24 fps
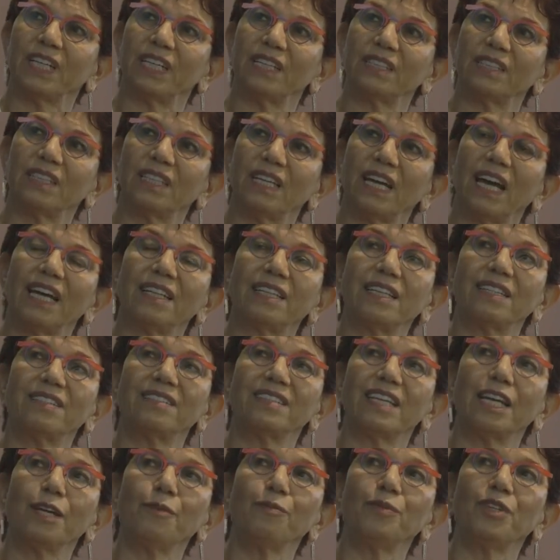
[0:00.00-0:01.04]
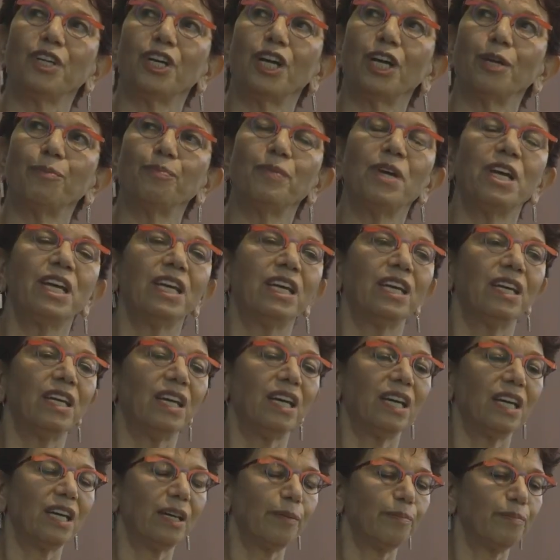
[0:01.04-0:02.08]
at the same time,
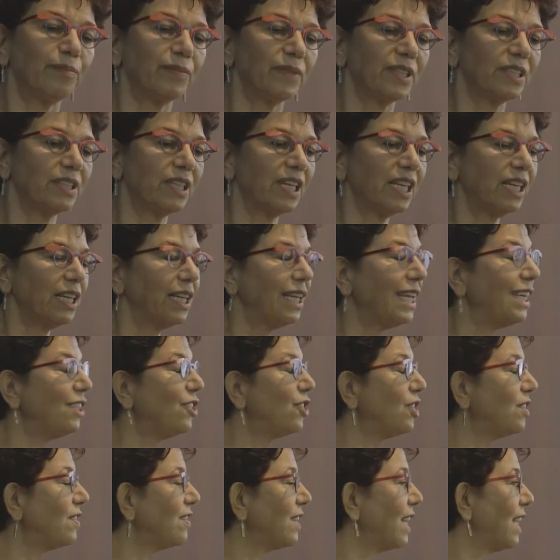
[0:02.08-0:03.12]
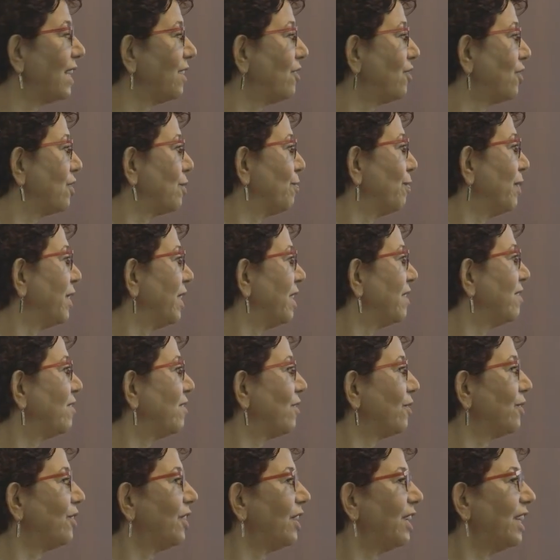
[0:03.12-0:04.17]
the legislature,
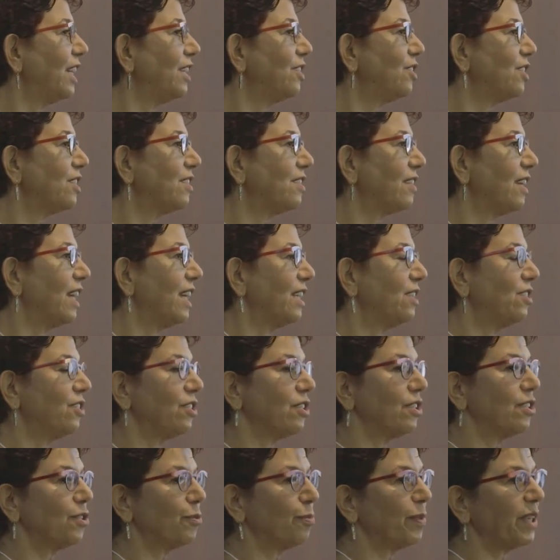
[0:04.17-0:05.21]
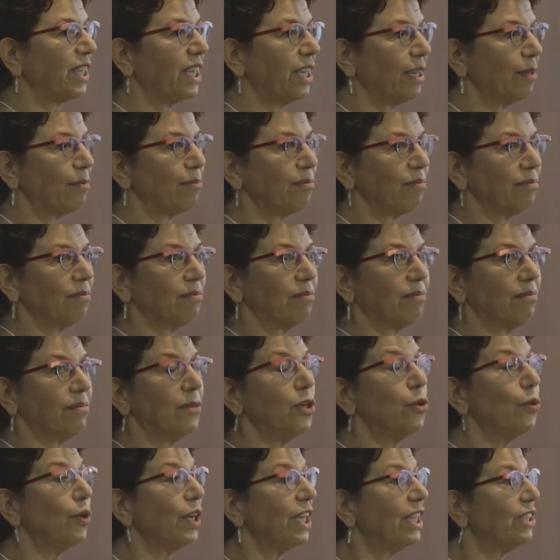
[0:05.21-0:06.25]
Minnesota legislatures, became
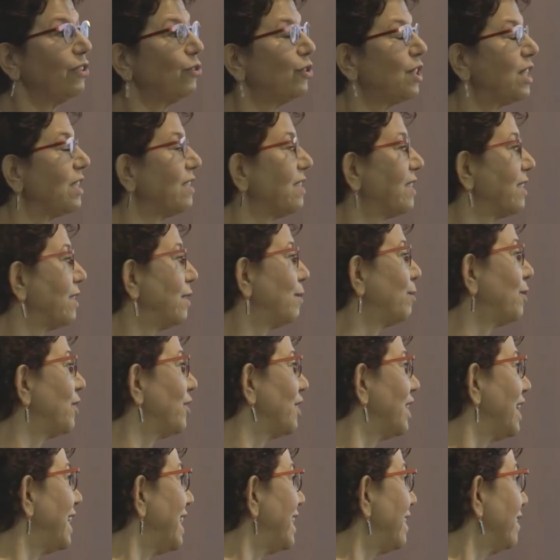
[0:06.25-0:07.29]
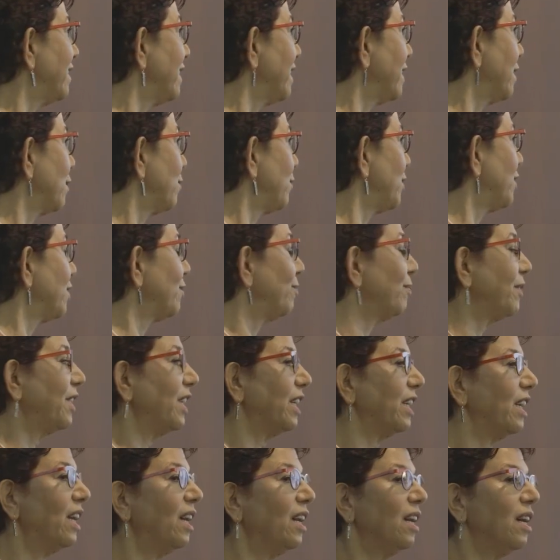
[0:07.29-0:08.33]
more interested about learning about
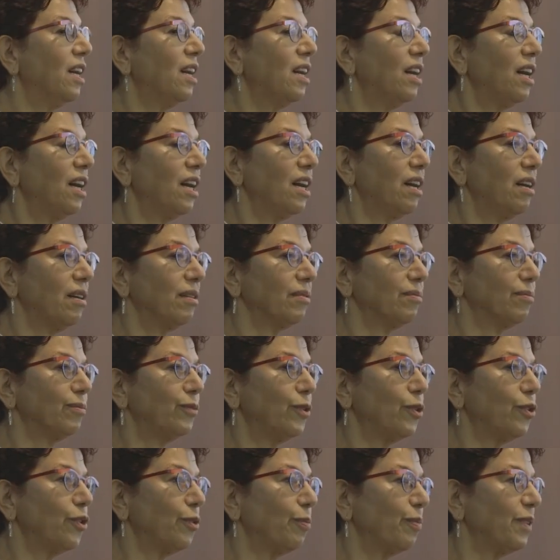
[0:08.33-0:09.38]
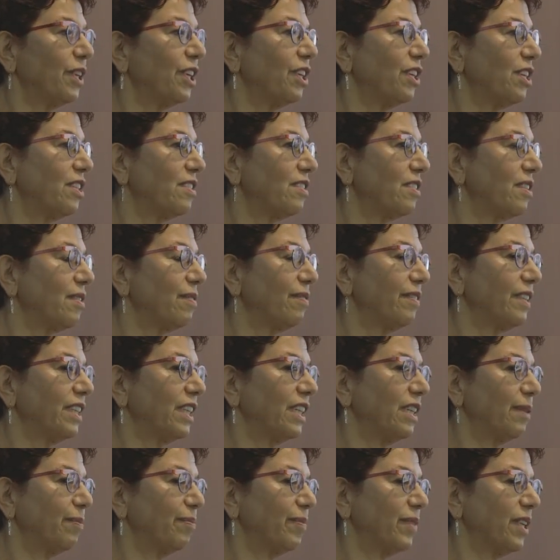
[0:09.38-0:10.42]
my work because of